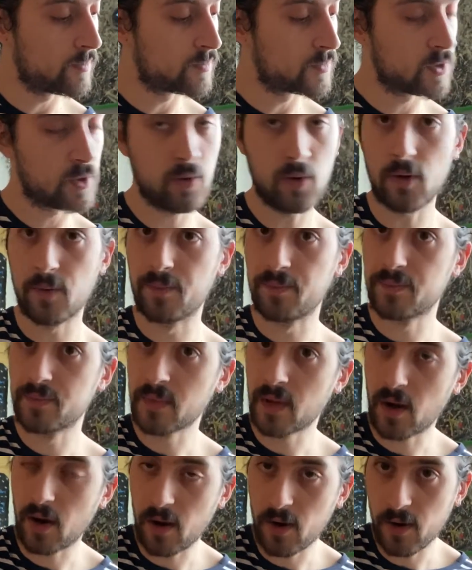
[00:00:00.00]
Cool.
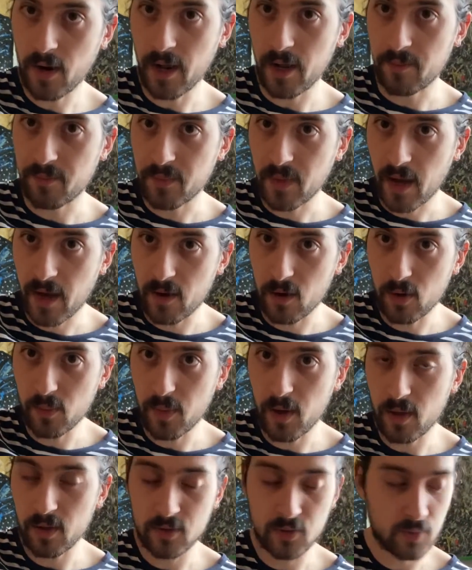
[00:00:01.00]
All right. I hope
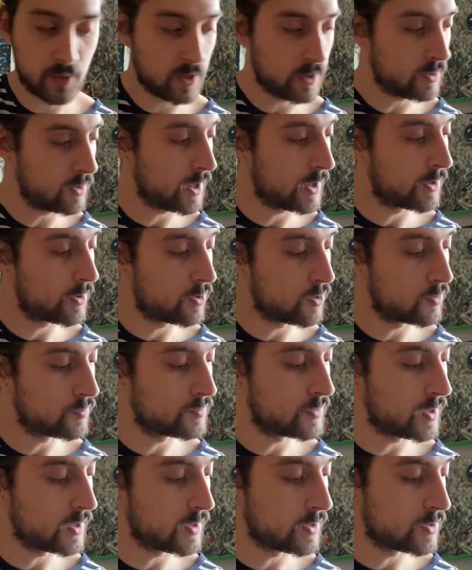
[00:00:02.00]
all is well. I hope
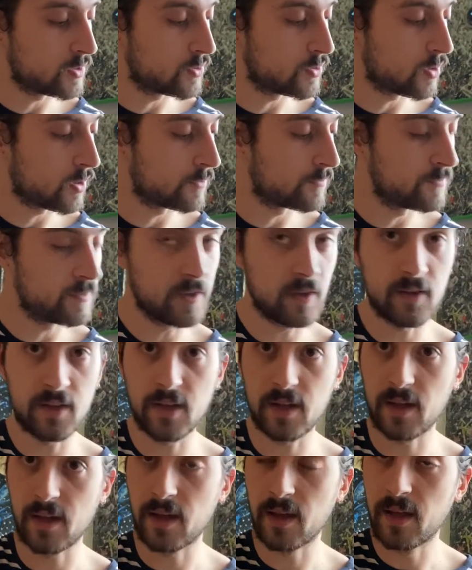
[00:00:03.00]
that you are
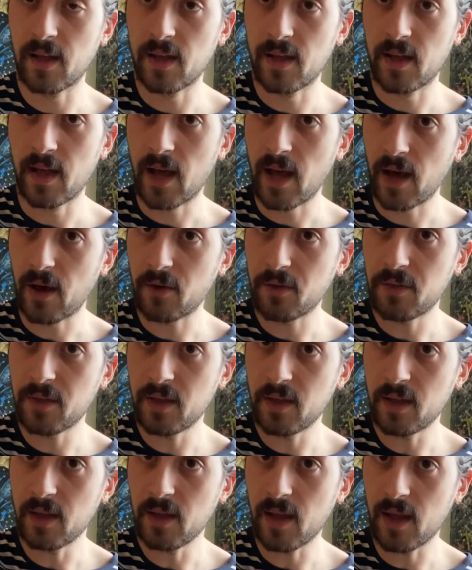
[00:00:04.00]
feeling
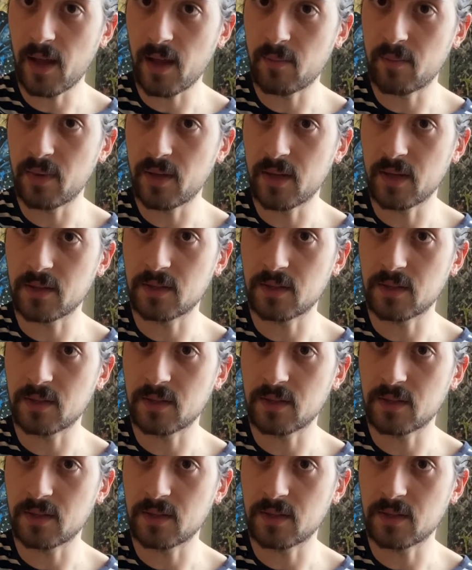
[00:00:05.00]
healthy and being